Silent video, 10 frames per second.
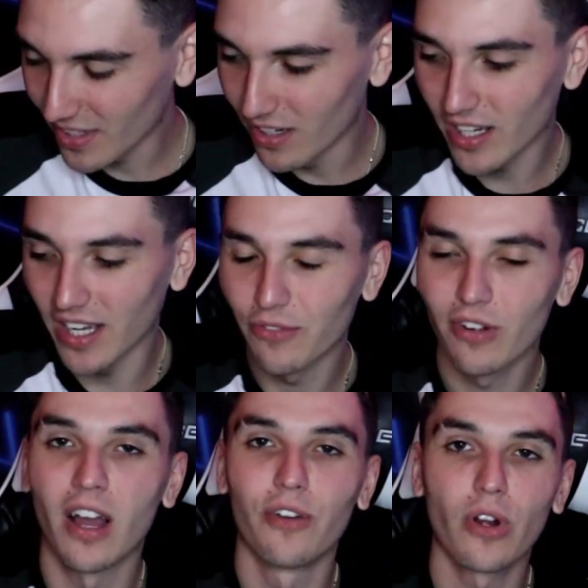Okay,
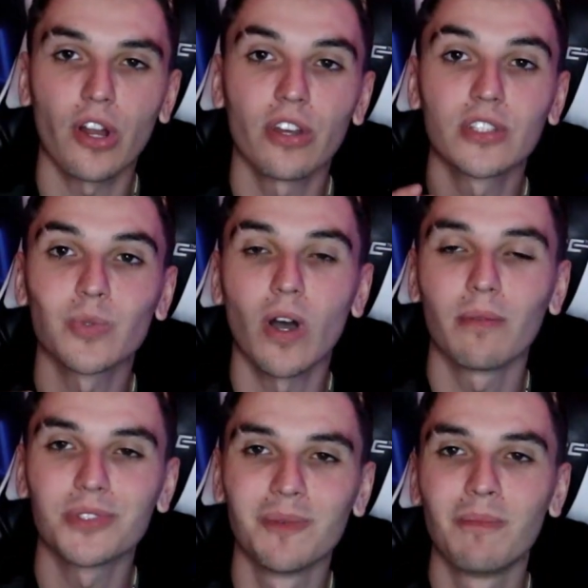right, we're gonna
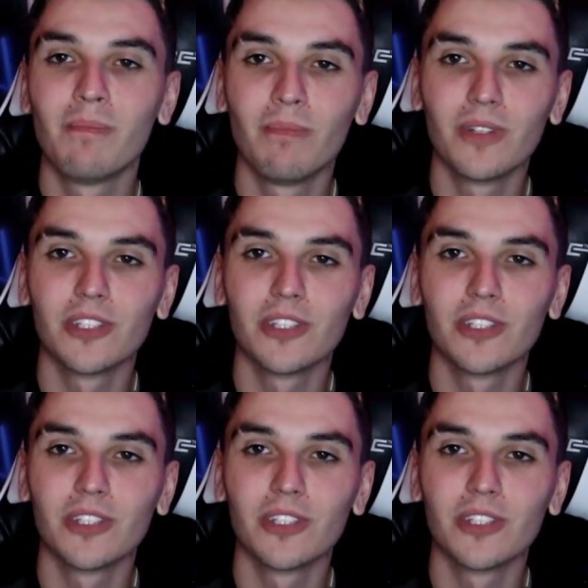swipe some